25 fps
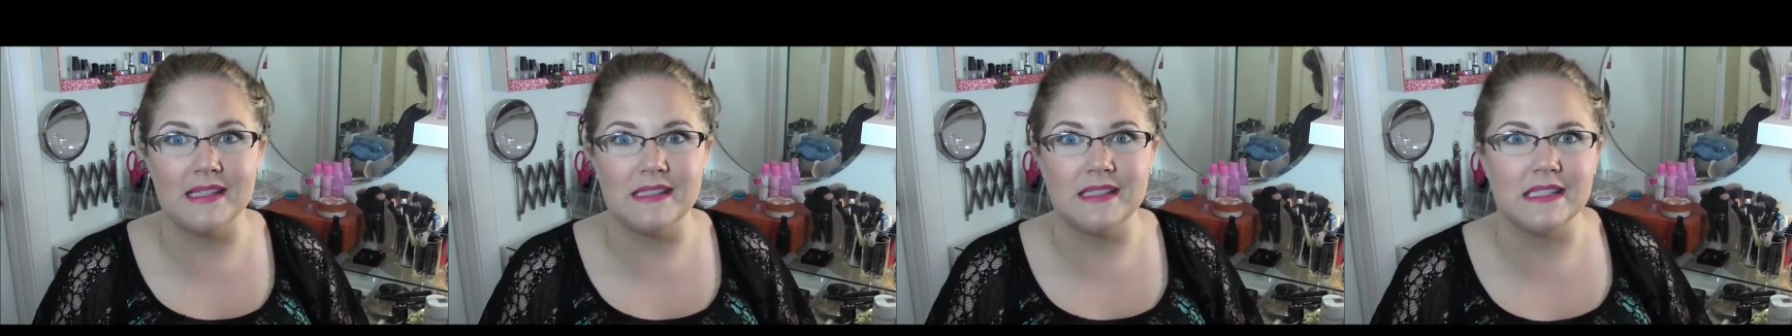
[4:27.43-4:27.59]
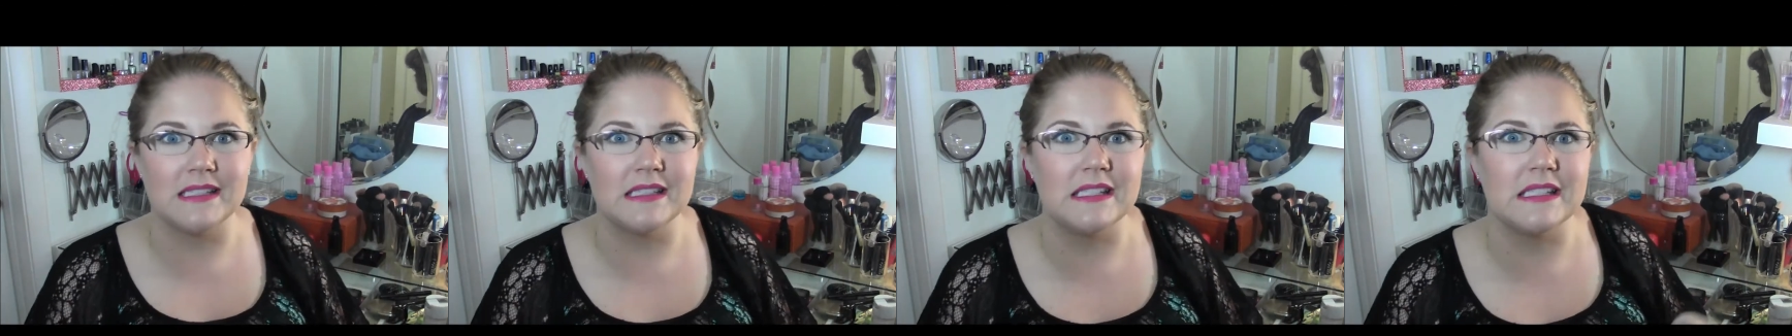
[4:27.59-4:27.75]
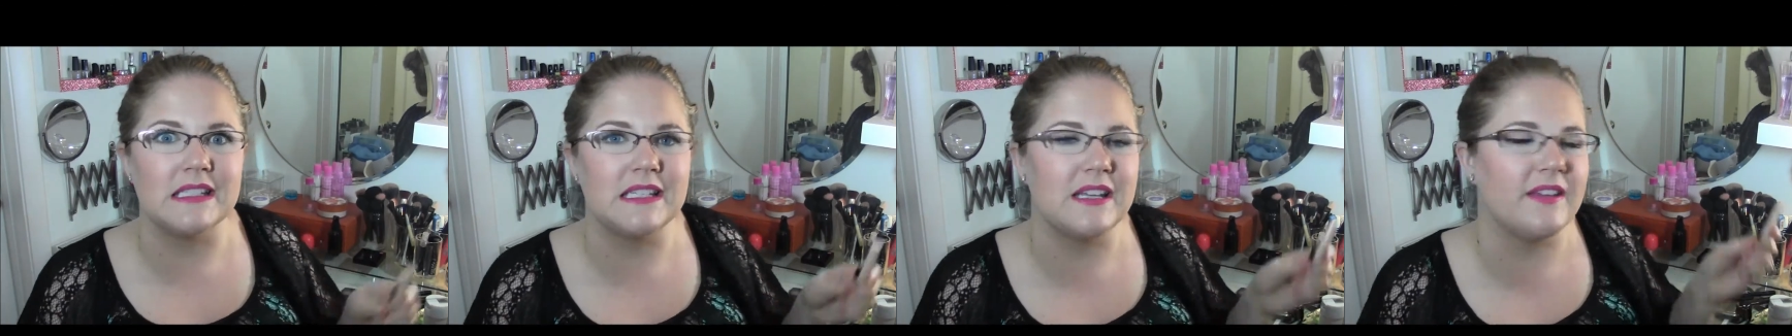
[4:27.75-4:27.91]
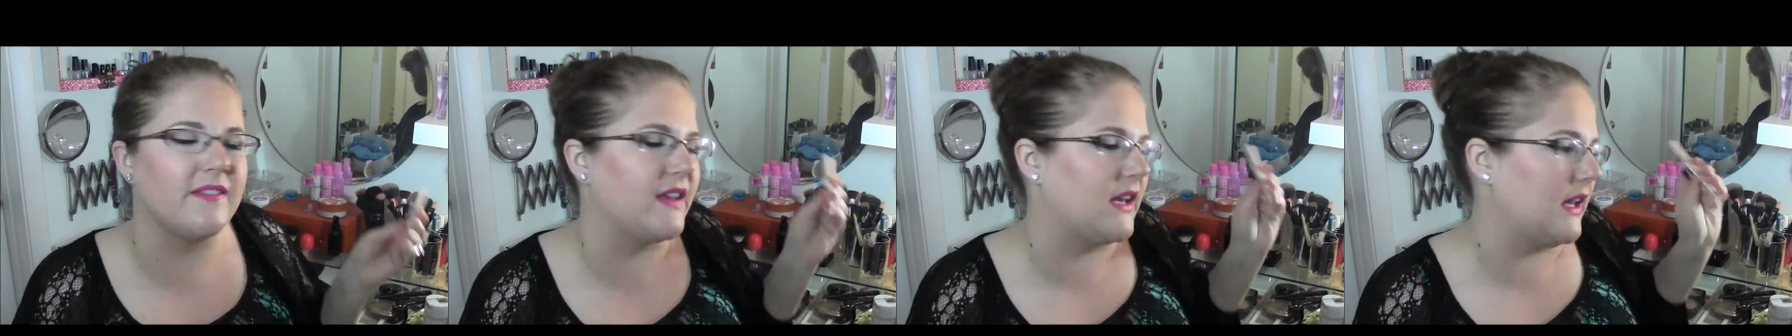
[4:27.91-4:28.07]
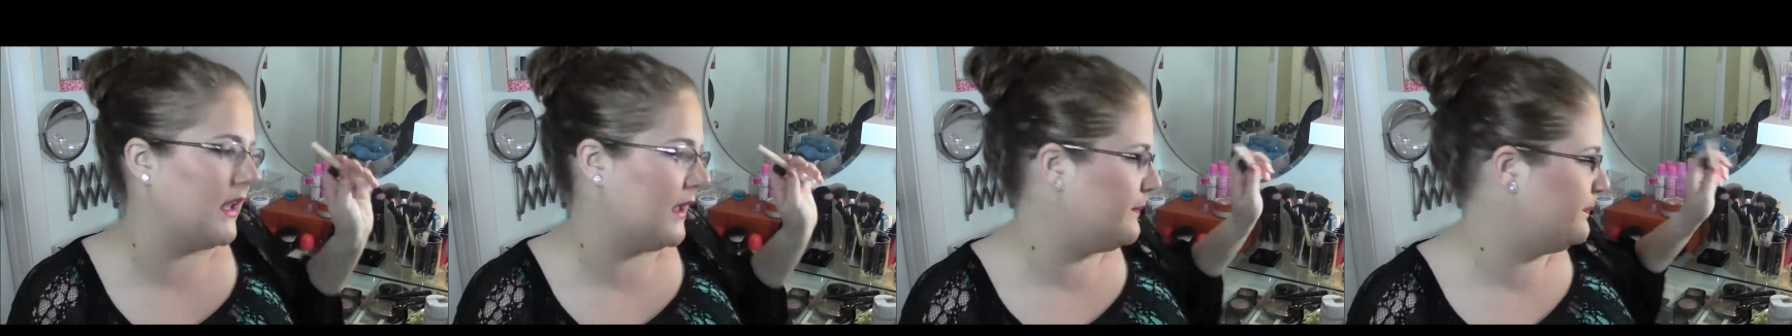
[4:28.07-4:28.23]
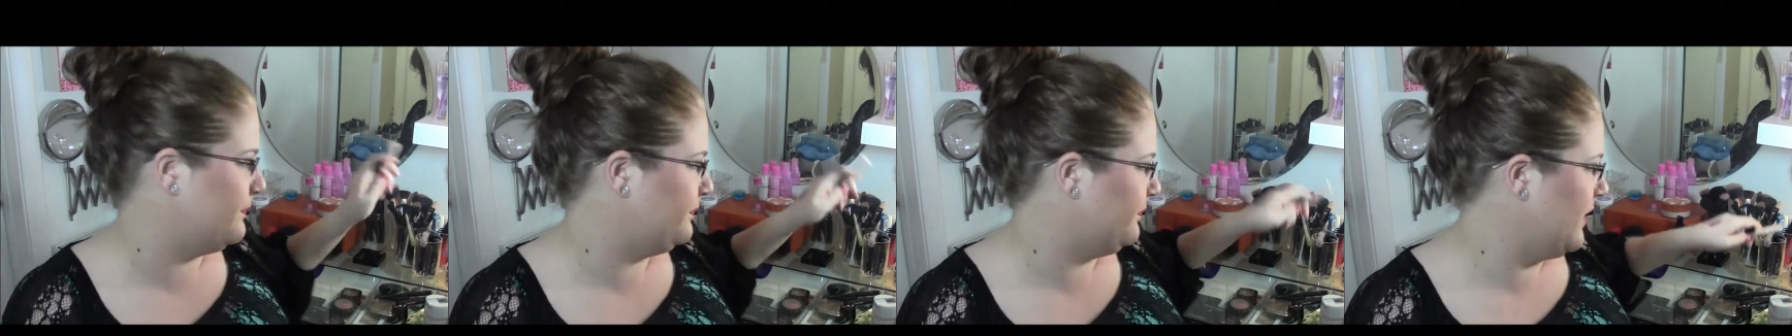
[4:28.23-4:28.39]

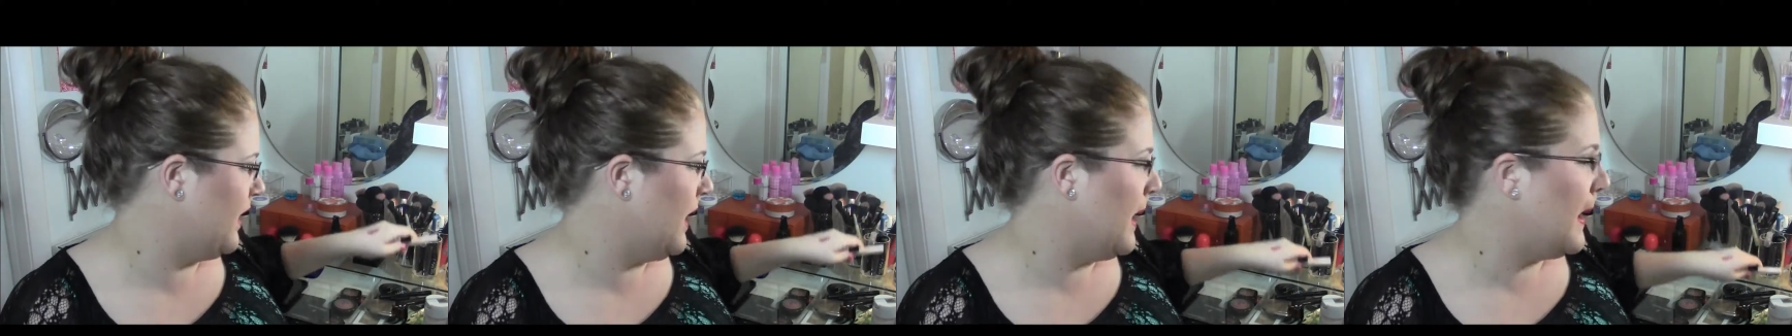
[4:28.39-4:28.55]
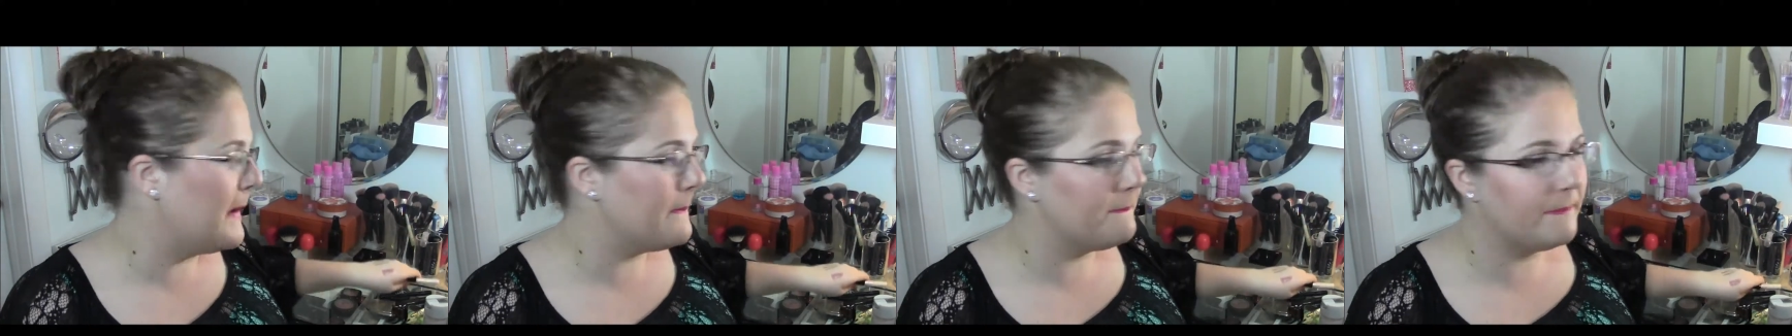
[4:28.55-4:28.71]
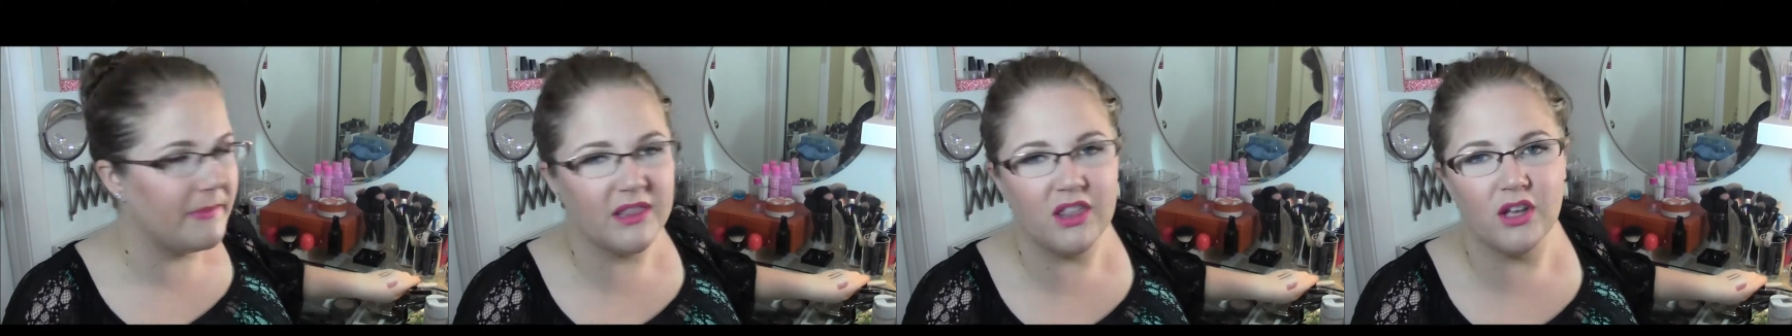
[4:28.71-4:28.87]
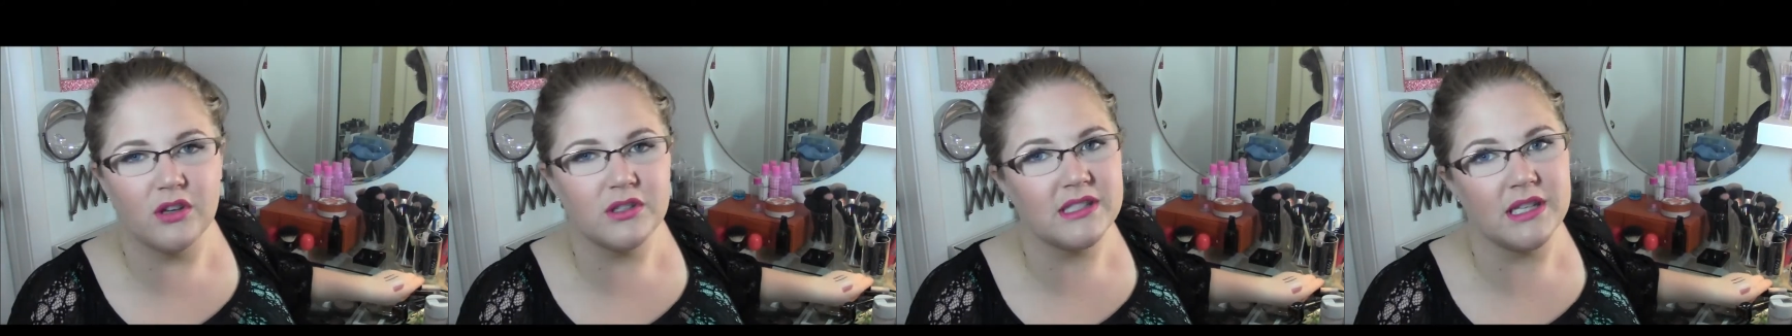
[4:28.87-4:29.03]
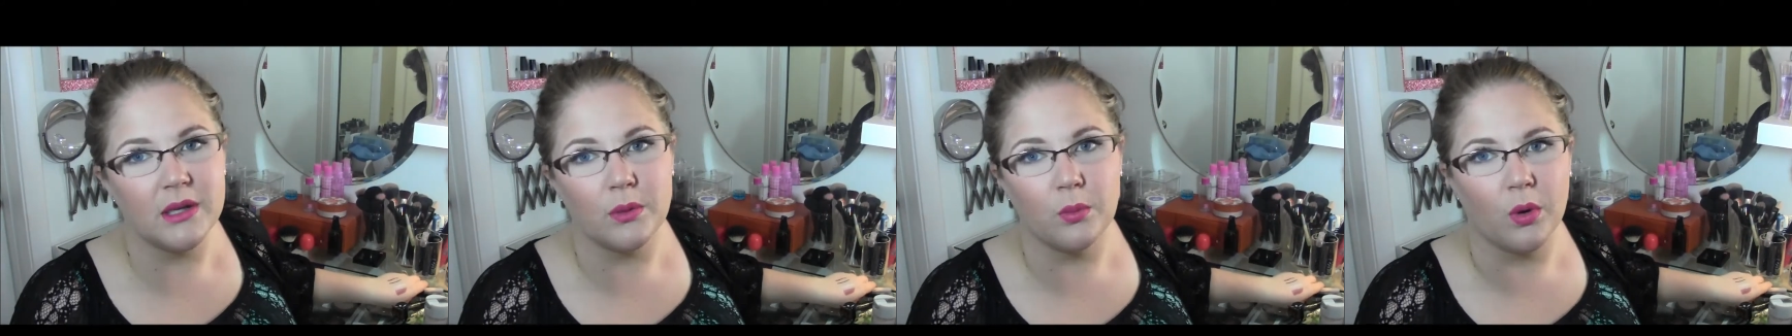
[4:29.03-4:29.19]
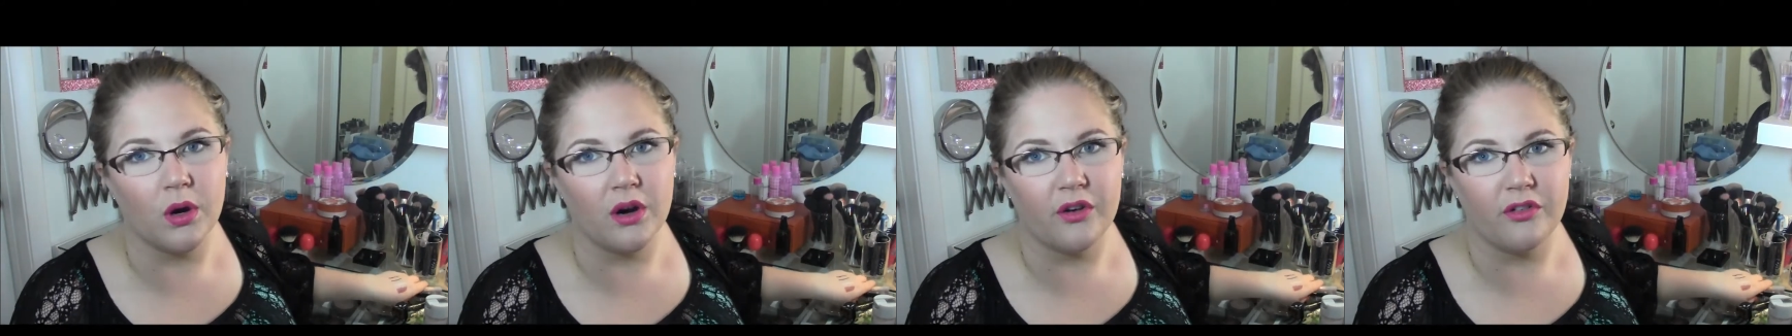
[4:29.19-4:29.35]
sensitivity but those
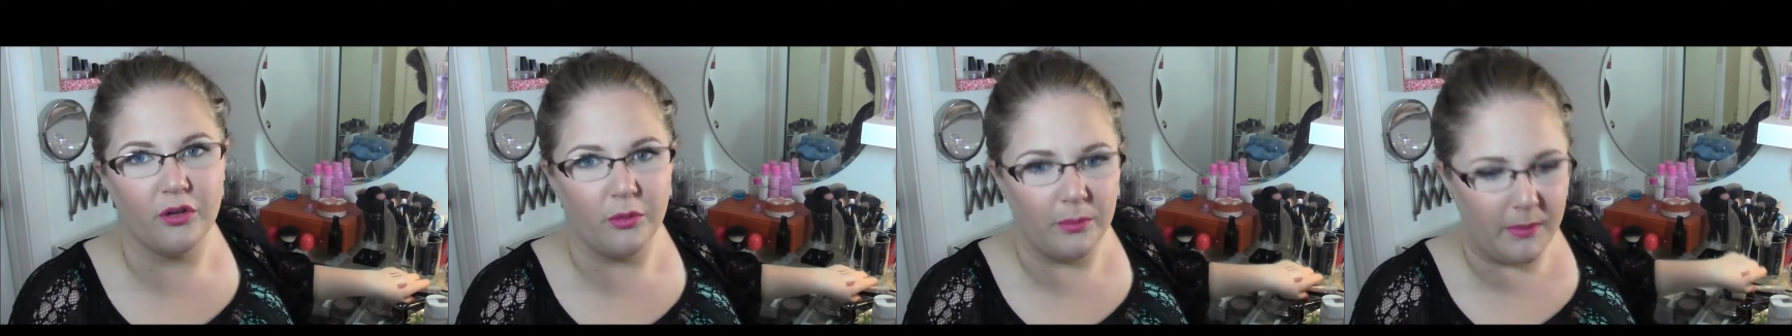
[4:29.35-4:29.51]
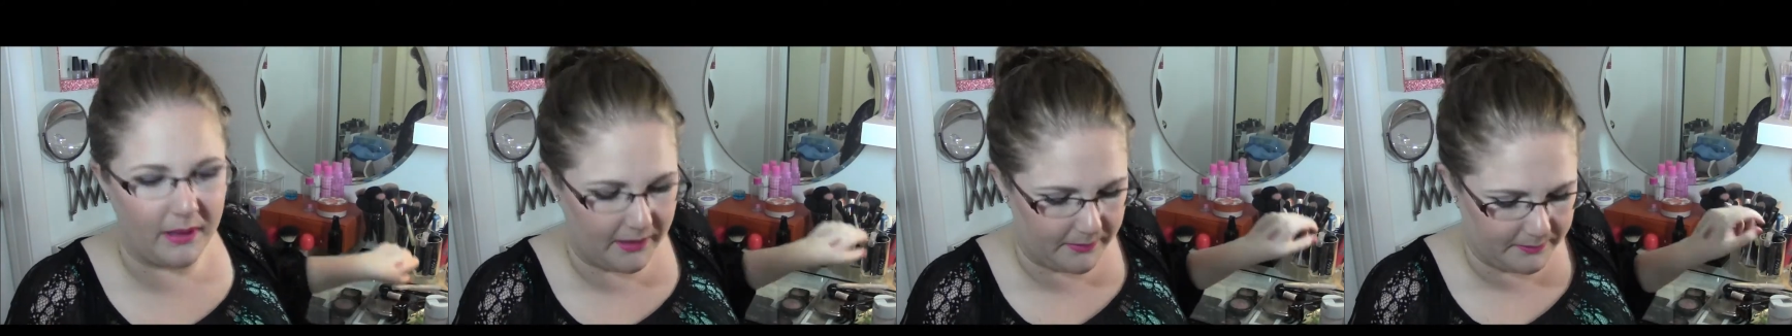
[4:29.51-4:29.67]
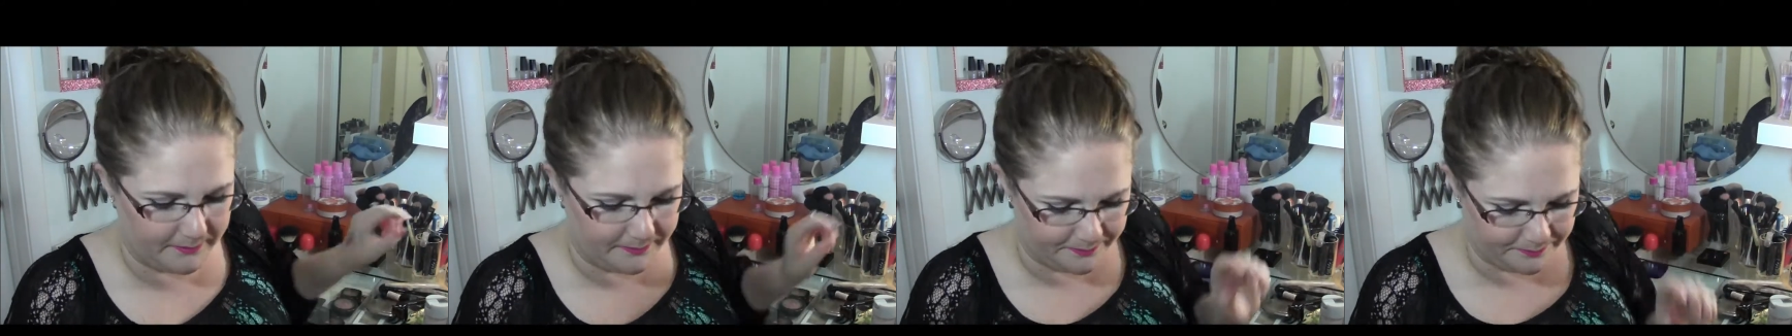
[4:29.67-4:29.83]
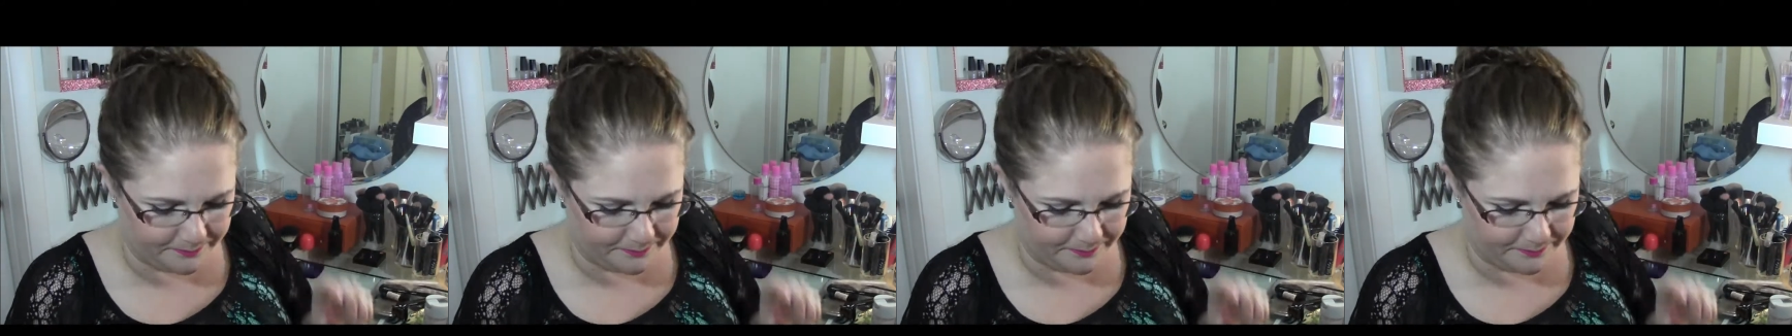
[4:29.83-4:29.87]
didn't work for me.